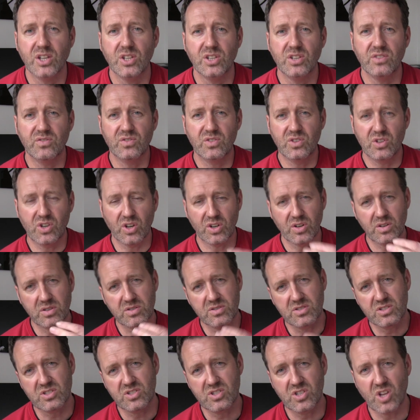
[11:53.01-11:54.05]
You've got to
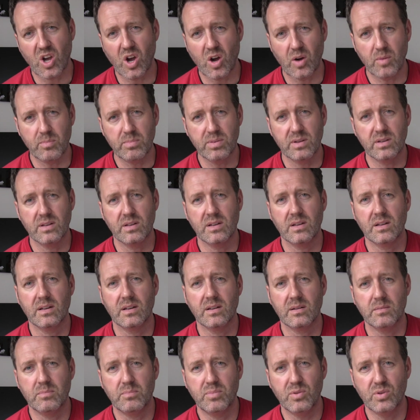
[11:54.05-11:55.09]
stop,
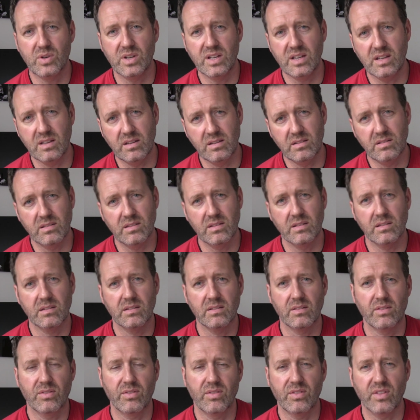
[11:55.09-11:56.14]
breathe,
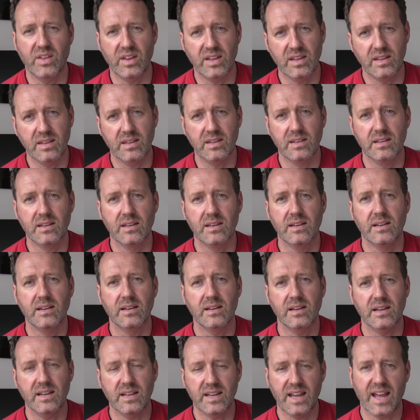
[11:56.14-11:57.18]
think
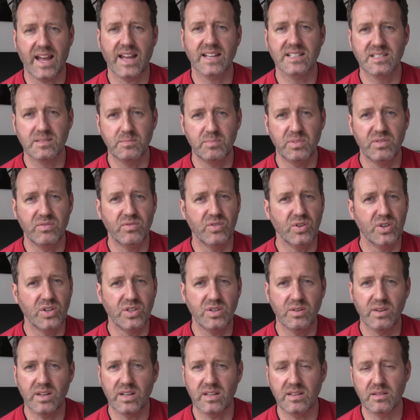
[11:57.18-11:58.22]
and act before you
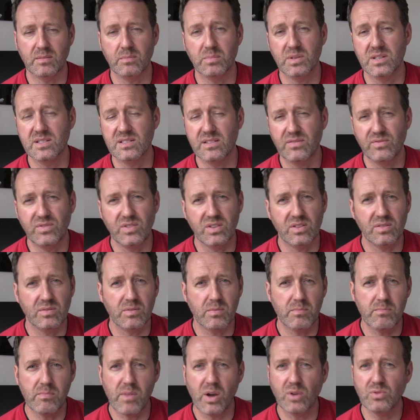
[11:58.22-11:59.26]
do anything, because if your
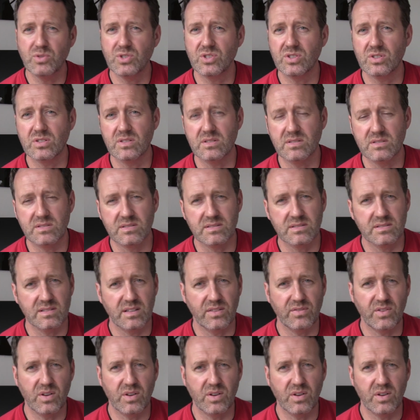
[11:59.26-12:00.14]
emotions